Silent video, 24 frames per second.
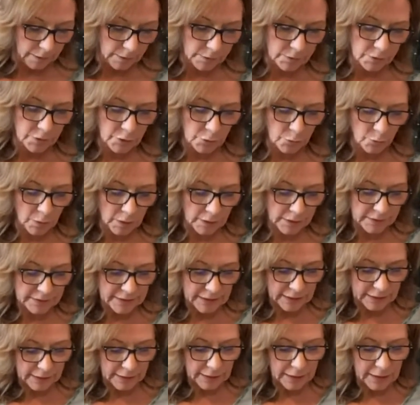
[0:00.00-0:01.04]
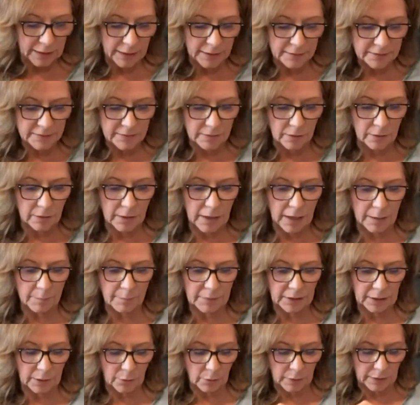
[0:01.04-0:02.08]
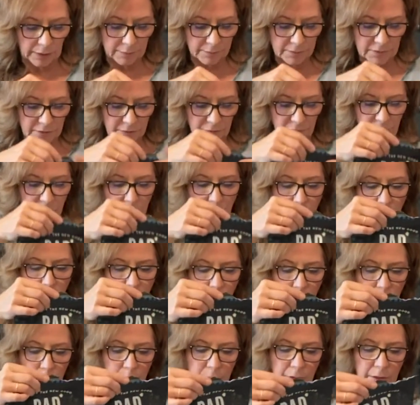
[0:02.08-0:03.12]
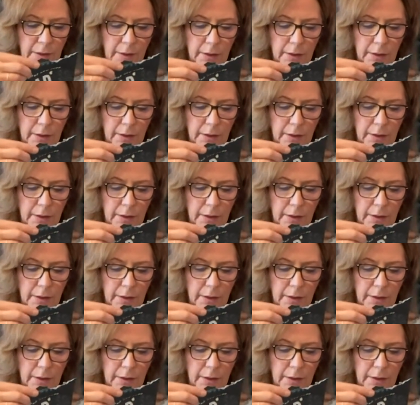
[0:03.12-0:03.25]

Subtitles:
Do you want to take a guess on how many grams of carb